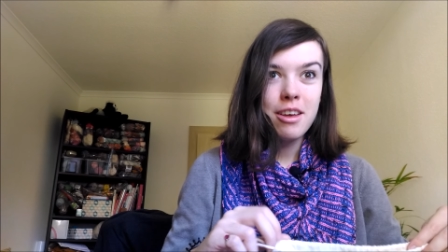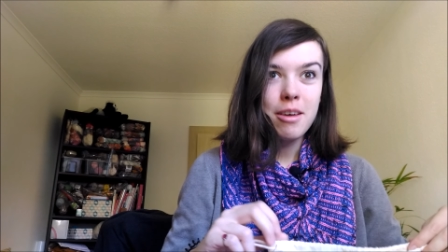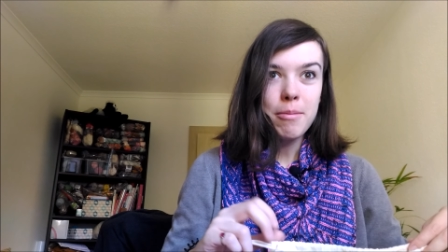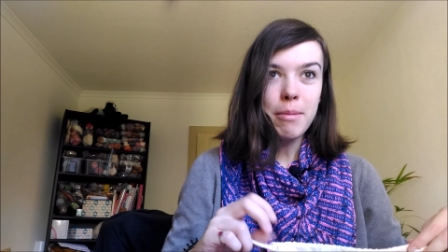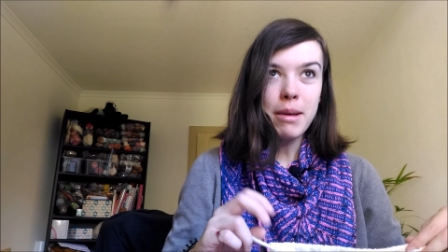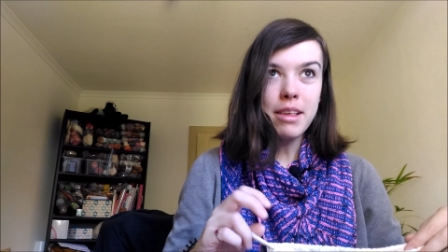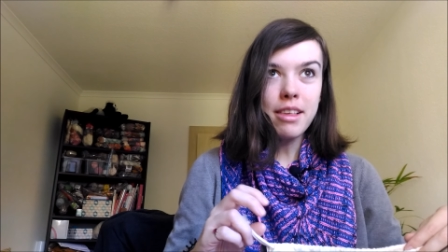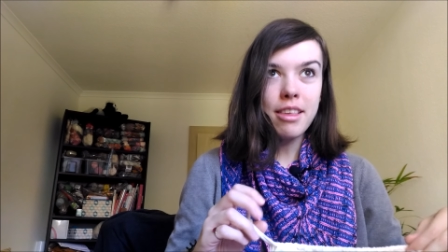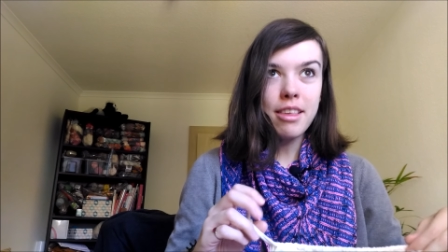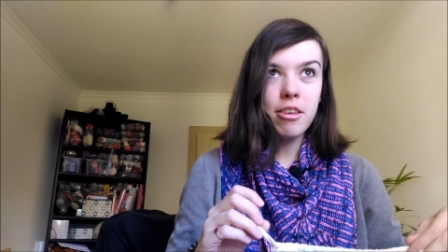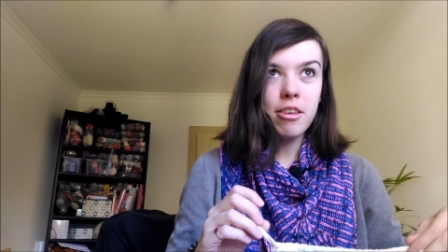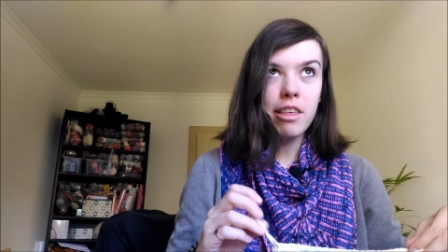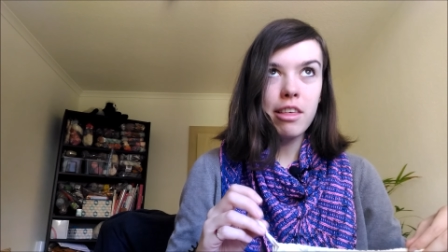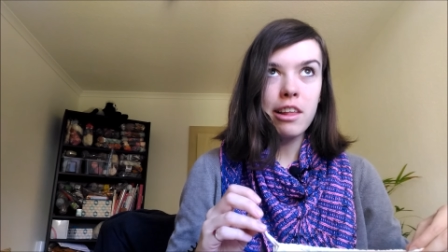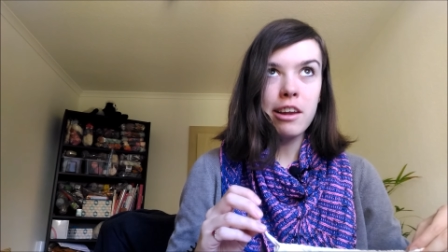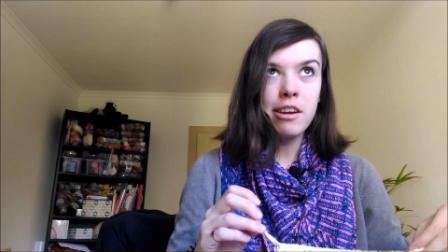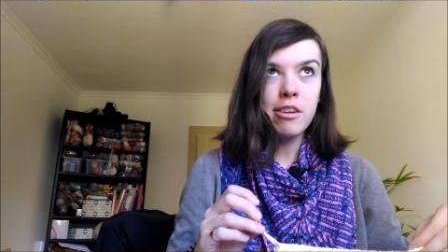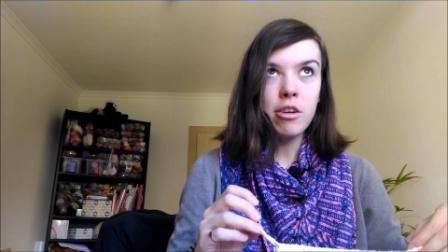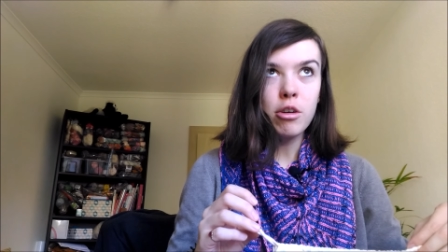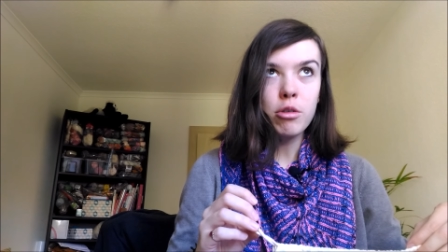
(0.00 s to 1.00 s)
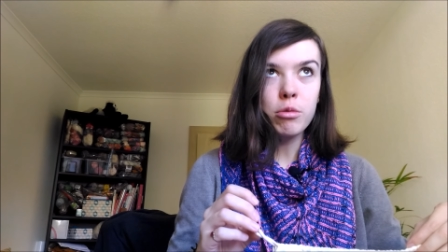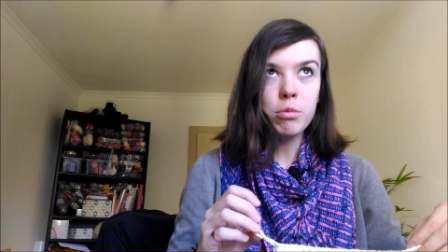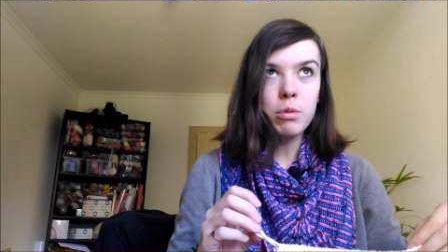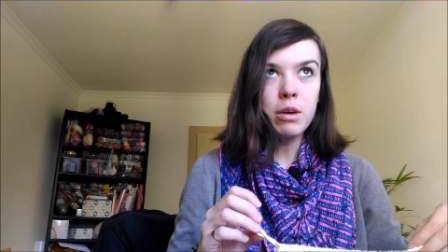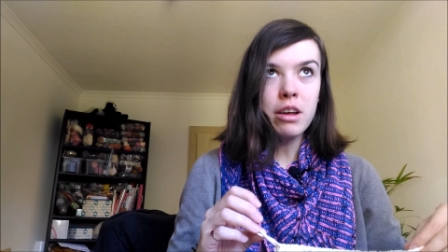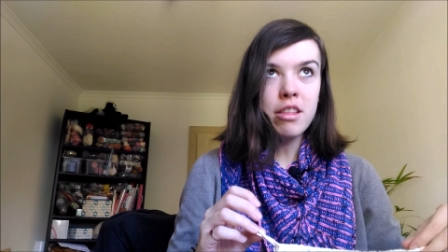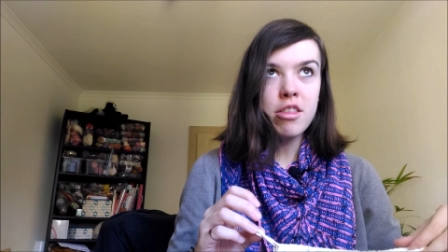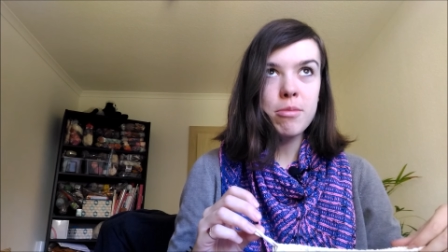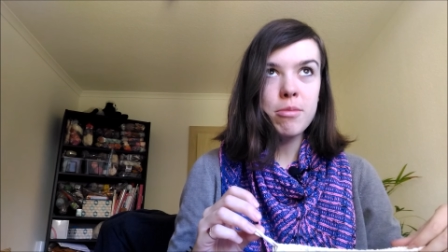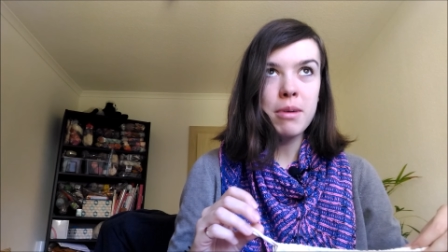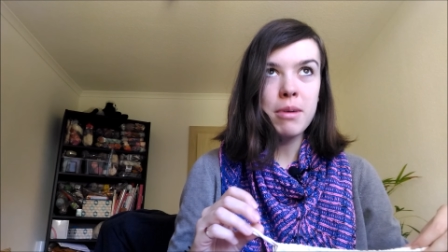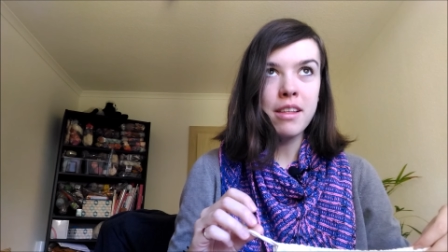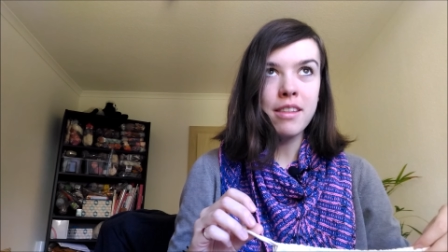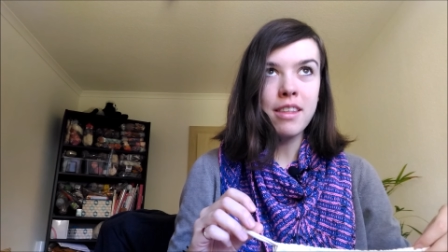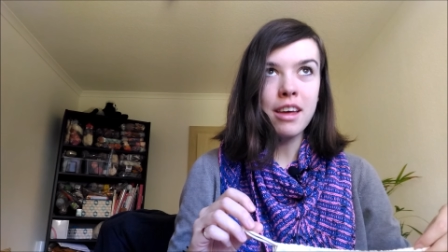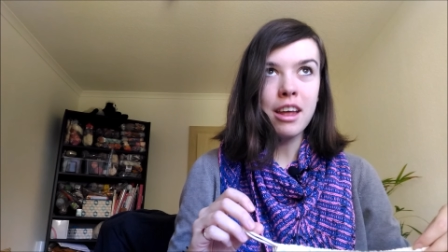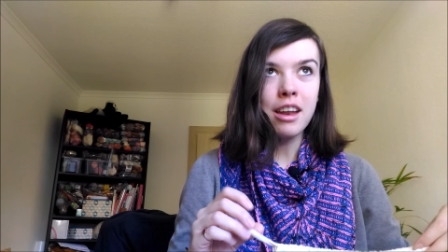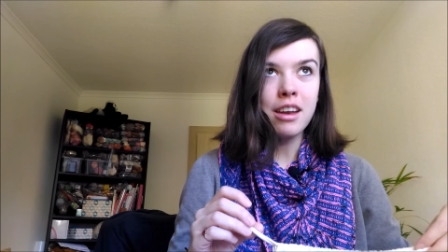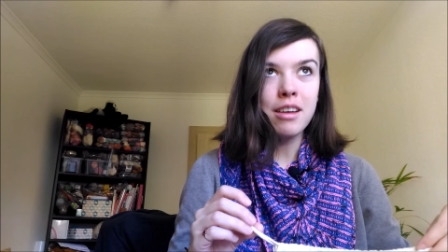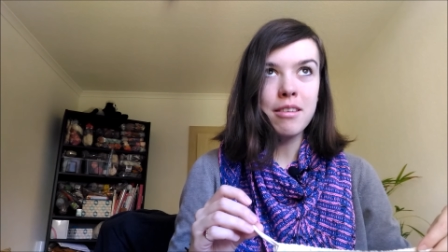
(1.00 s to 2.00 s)
My sisters usually don't watch, but
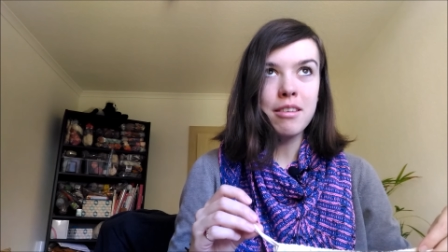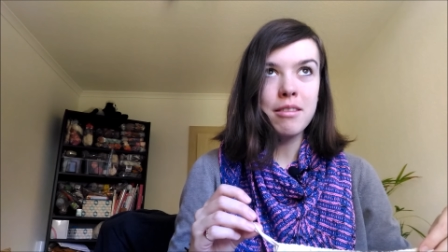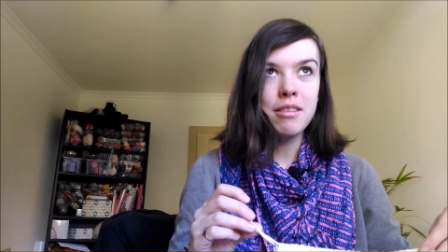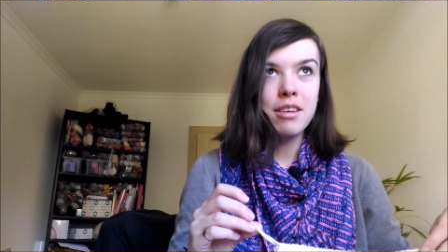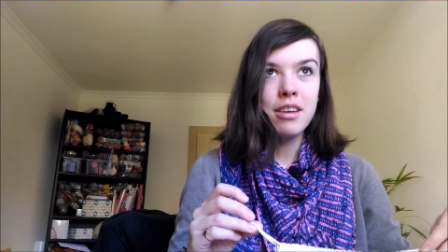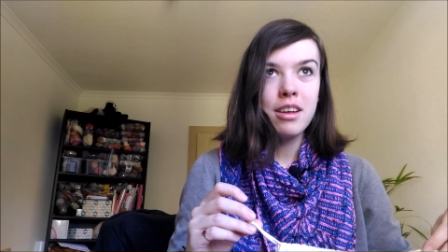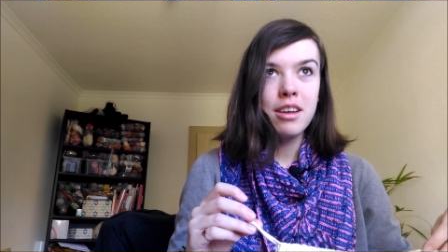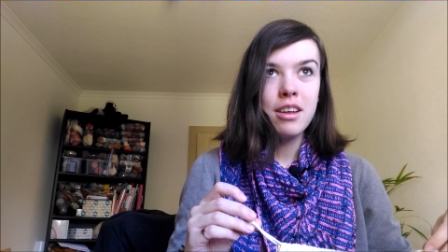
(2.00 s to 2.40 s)
then